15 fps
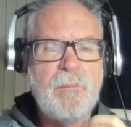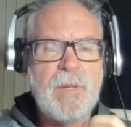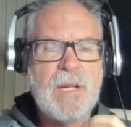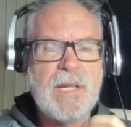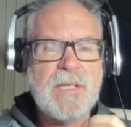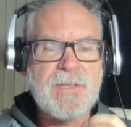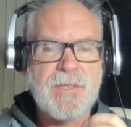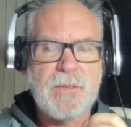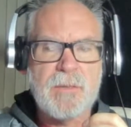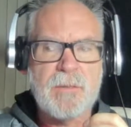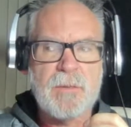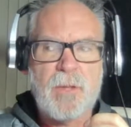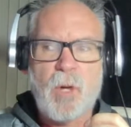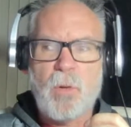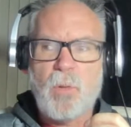Because in
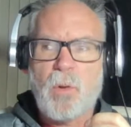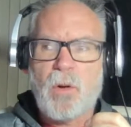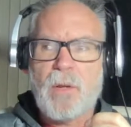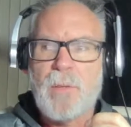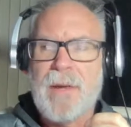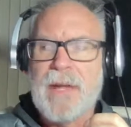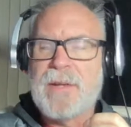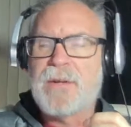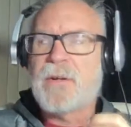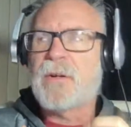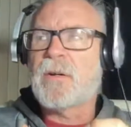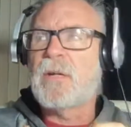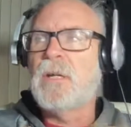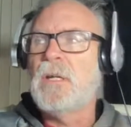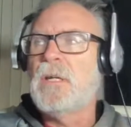Cold War
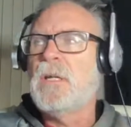Commander,